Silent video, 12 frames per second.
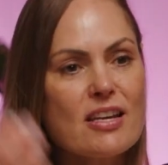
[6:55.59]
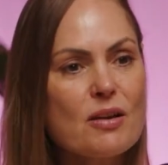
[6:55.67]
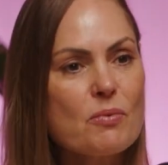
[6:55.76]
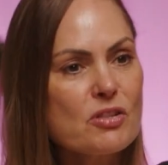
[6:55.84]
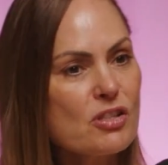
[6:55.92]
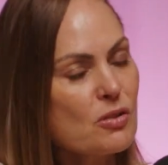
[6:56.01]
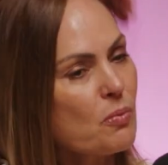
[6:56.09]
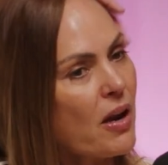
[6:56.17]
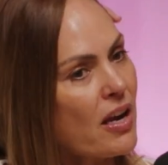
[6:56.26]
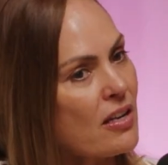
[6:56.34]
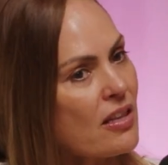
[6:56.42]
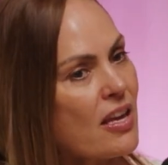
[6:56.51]
which is
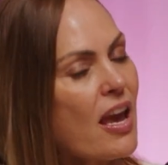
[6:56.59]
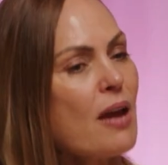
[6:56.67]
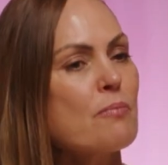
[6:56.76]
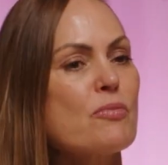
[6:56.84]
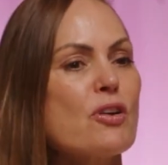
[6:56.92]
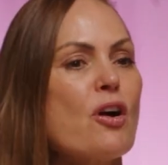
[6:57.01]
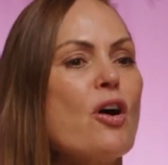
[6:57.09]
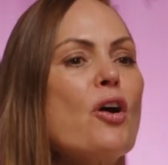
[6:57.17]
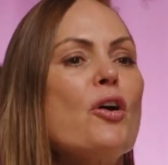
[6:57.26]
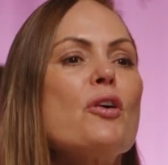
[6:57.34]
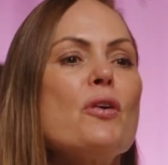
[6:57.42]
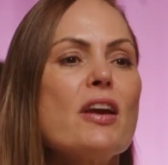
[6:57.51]
when the
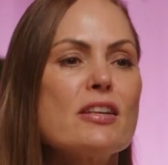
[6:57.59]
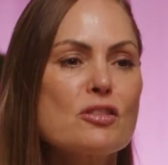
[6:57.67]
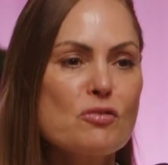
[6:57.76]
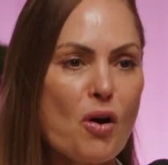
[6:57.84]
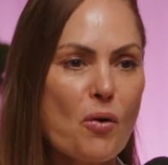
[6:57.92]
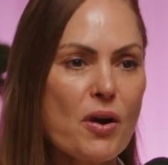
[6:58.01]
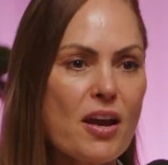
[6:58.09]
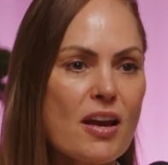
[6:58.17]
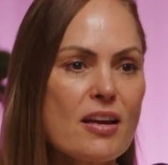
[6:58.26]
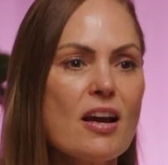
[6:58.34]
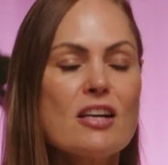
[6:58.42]
embryo is growing.